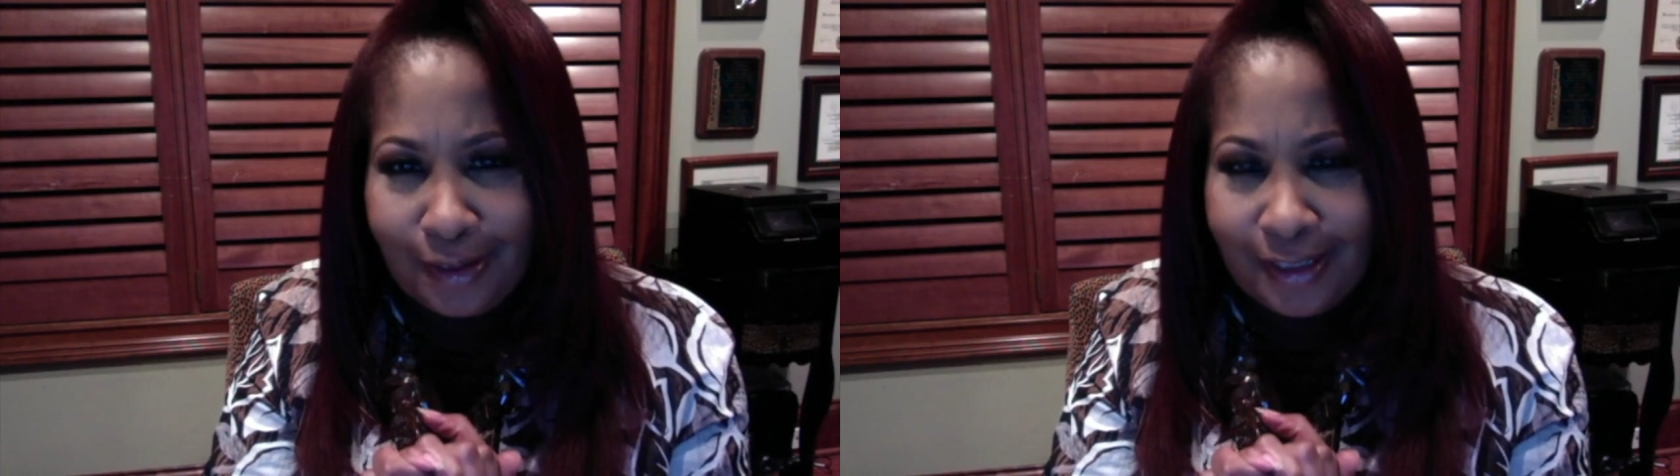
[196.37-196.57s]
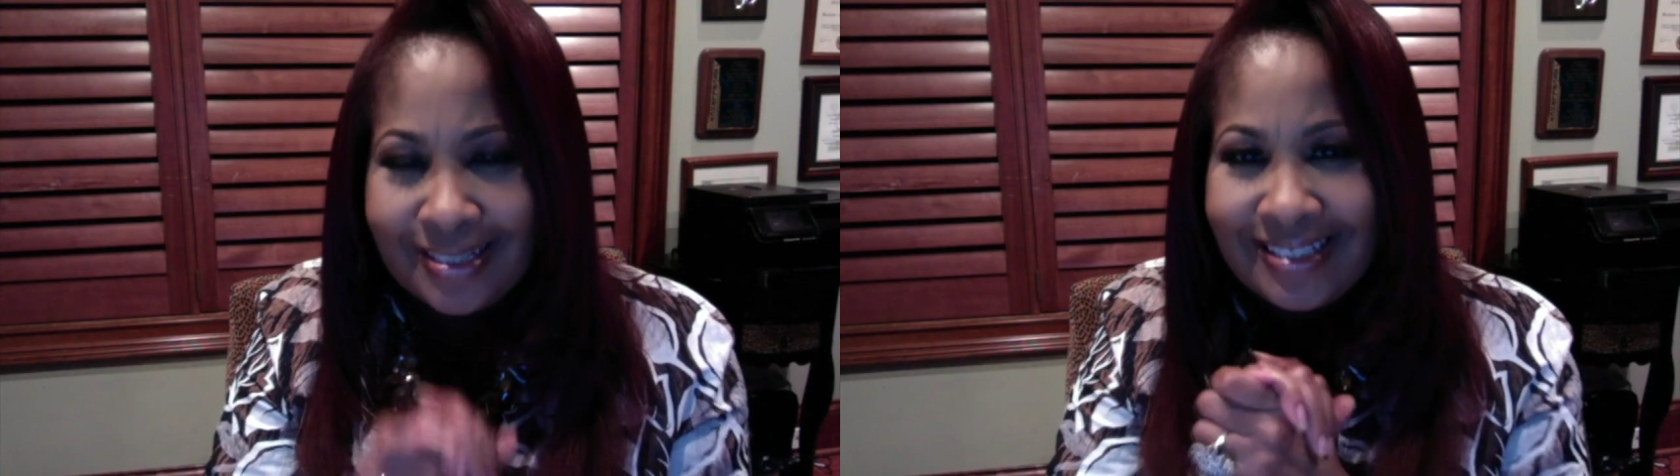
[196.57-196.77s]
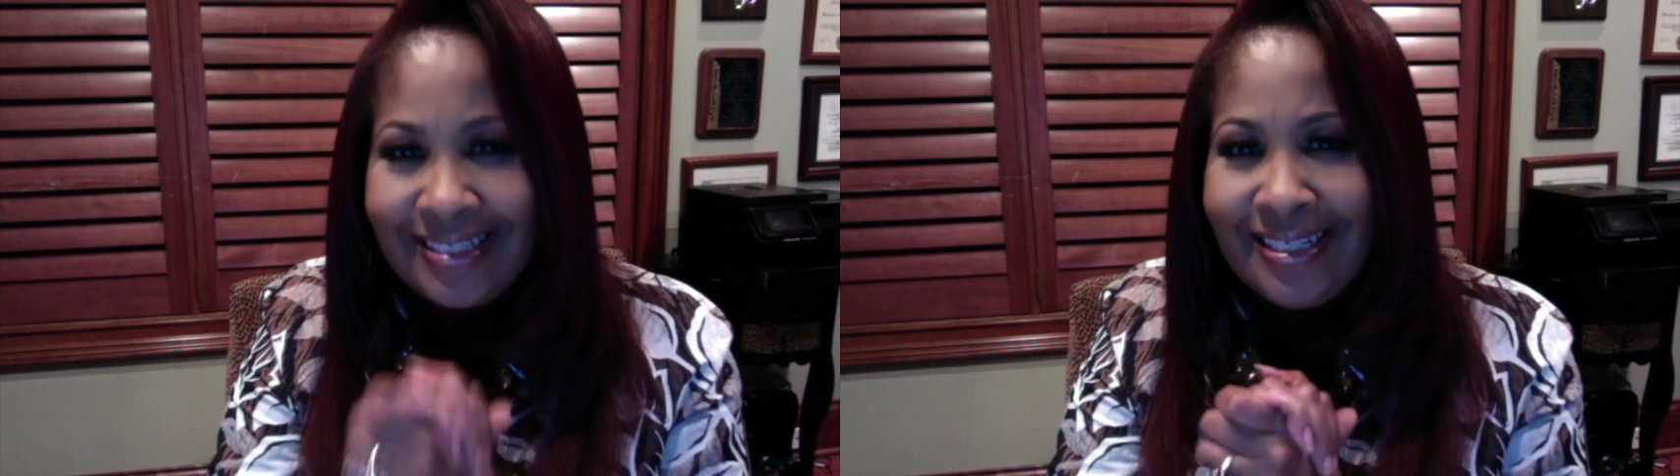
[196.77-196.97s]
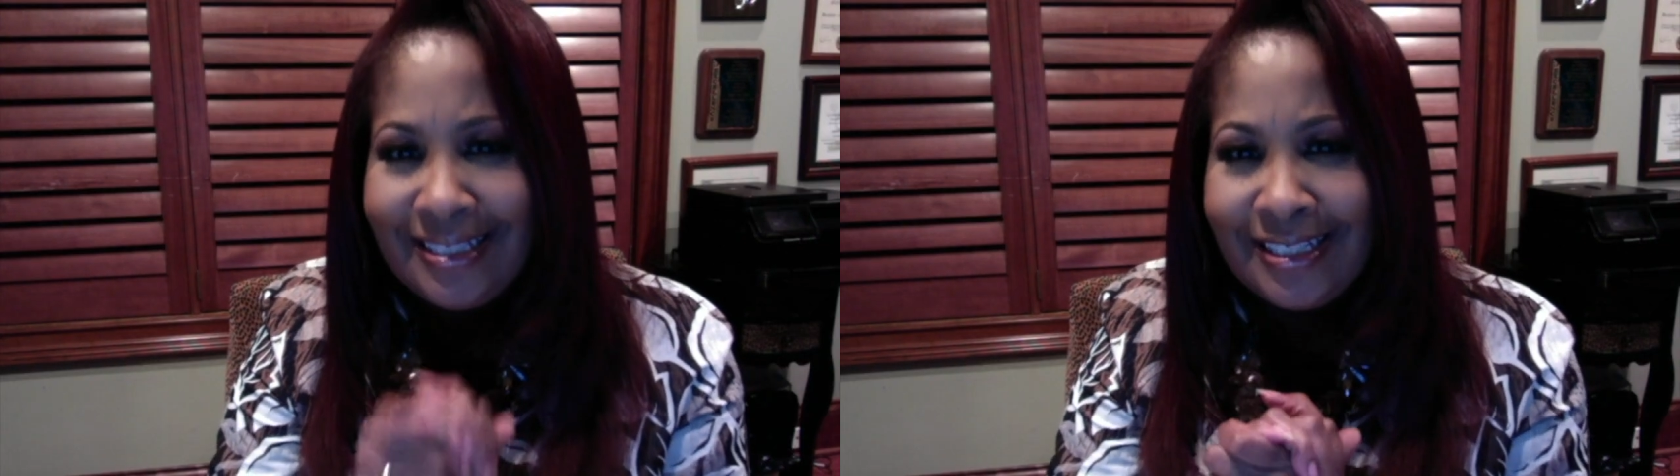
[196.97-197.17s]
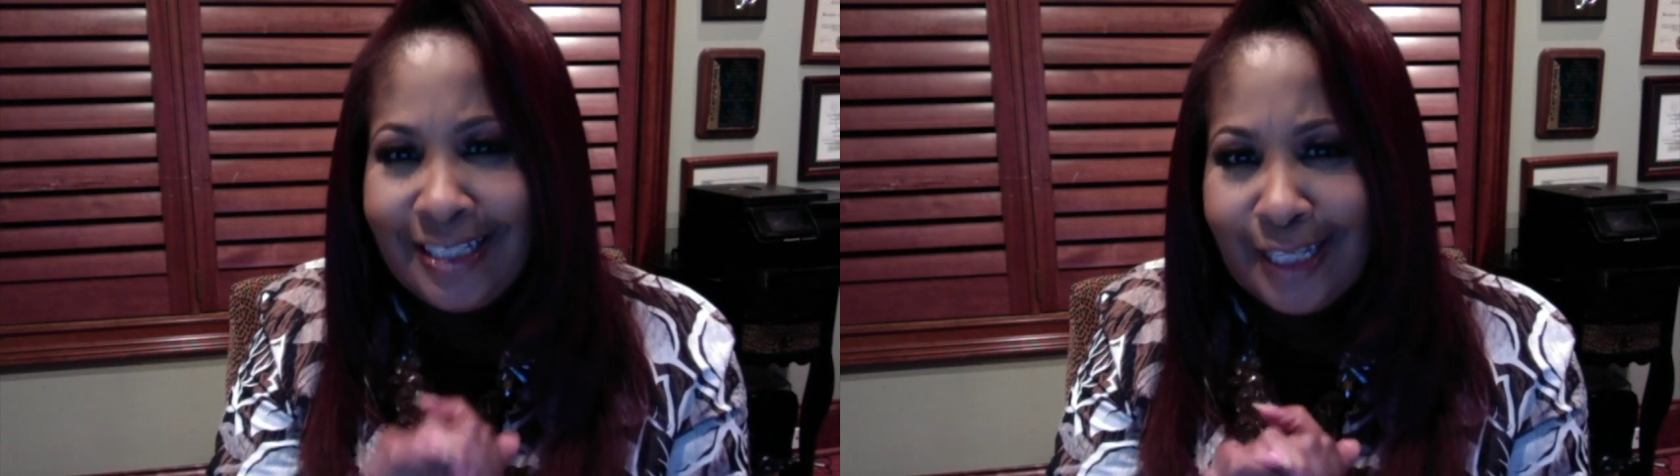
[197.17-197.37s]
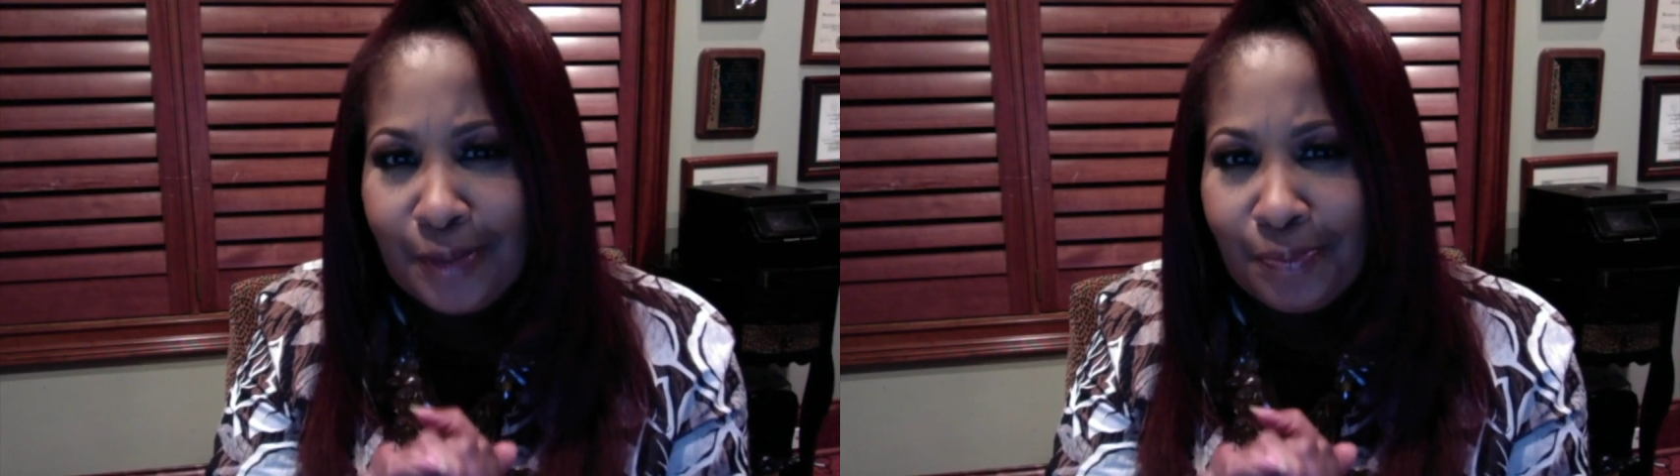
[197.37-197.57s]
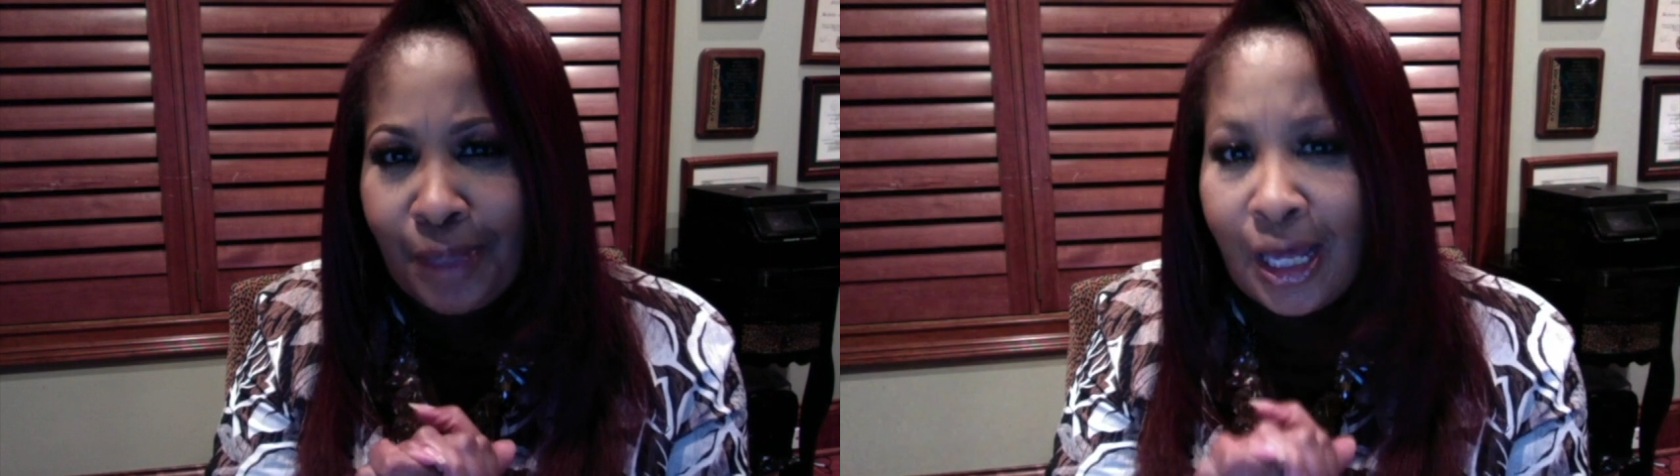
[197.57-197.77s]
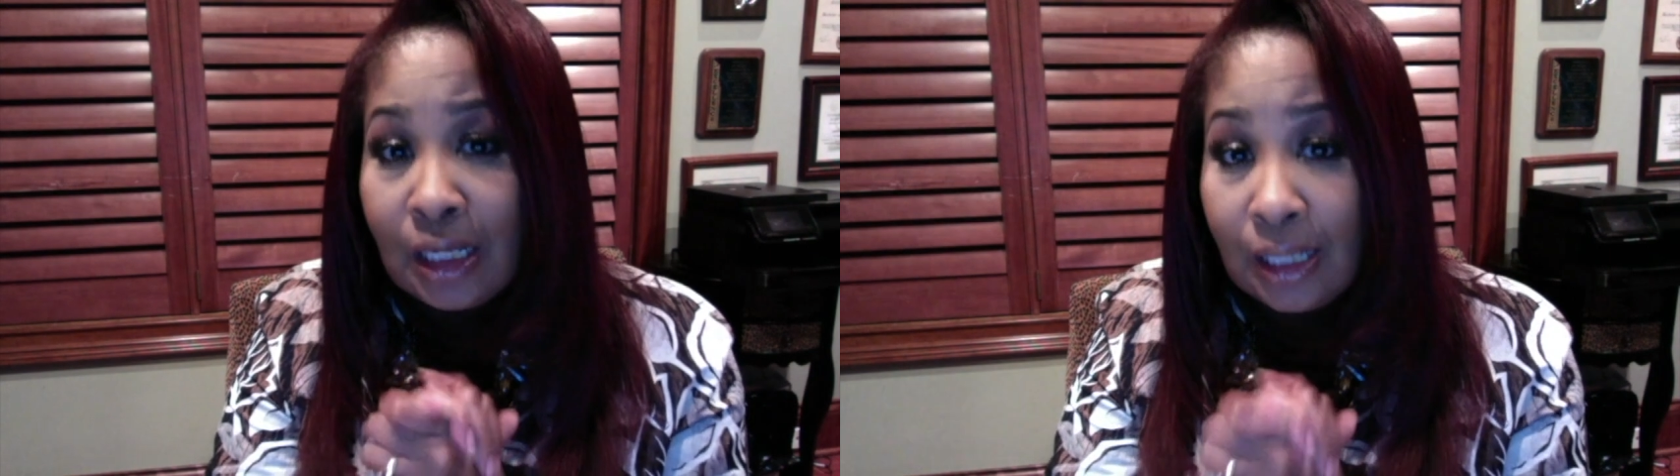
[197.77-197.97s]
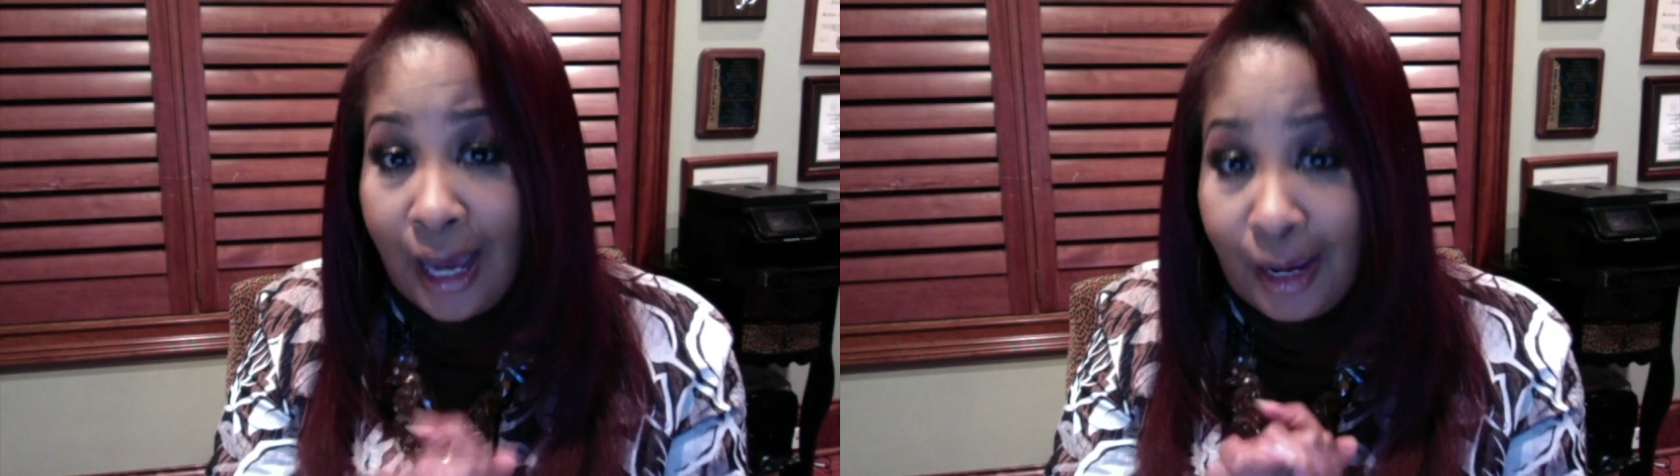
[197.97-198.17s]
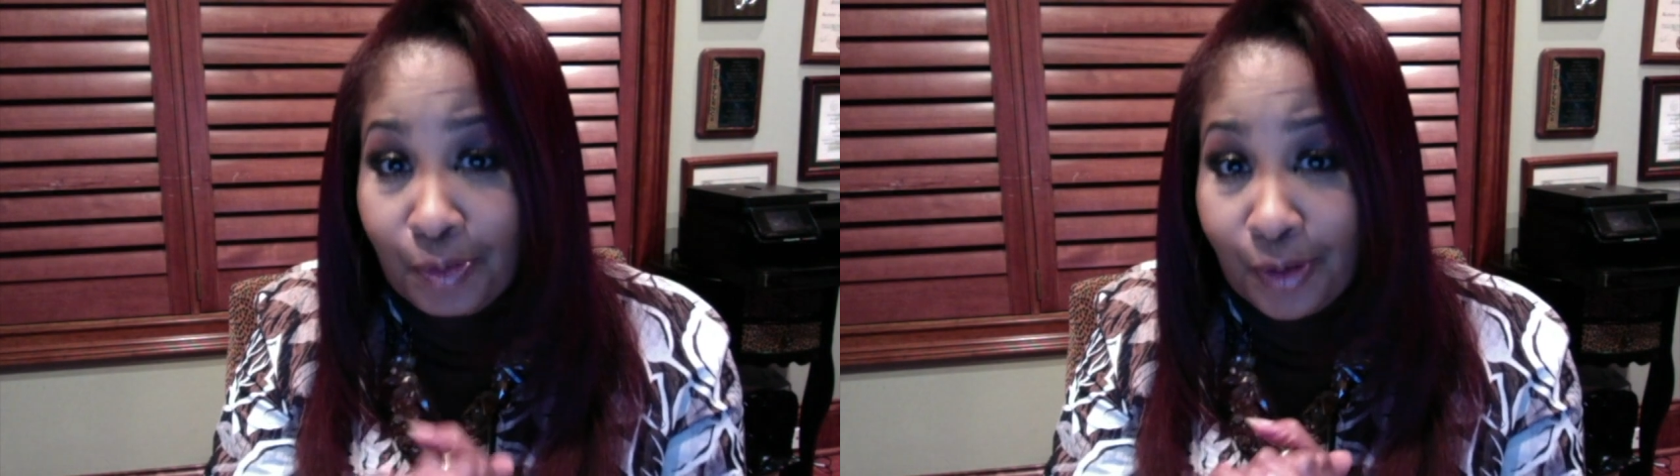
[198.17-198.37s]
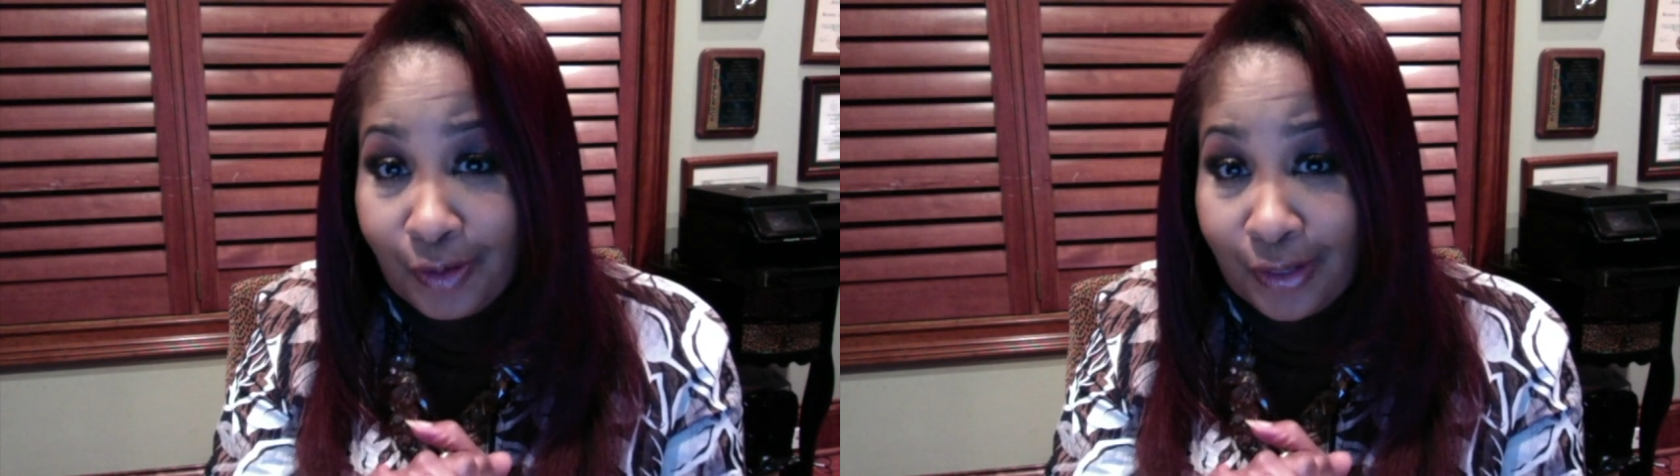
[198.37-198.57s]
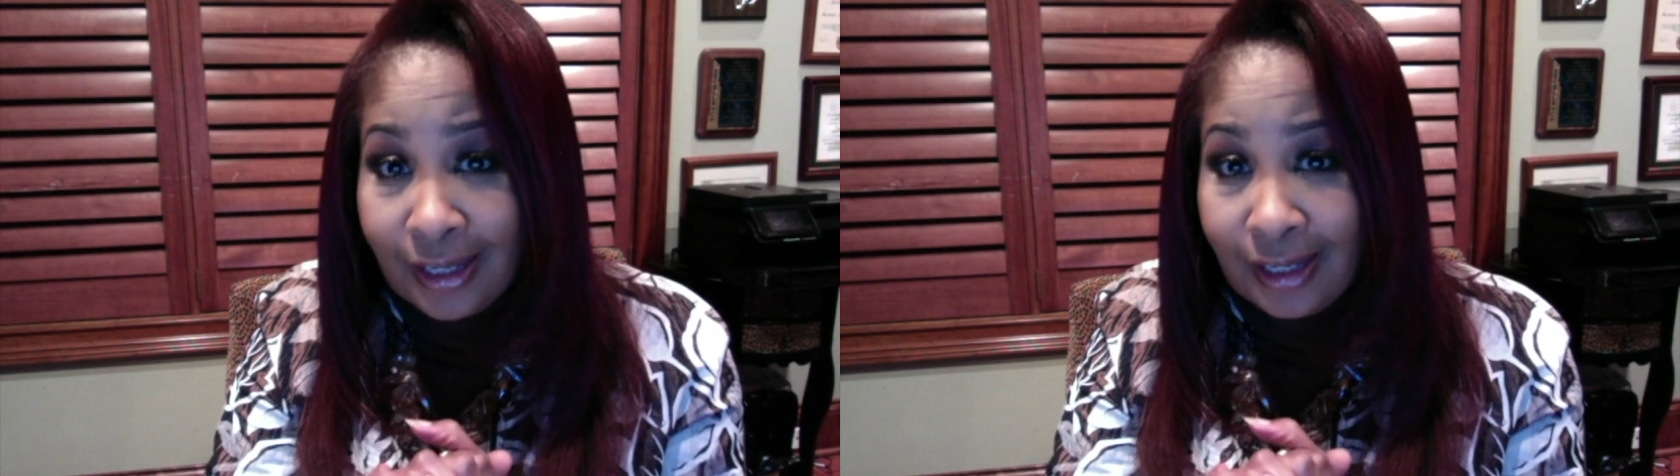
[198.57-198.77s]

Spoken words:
CETM library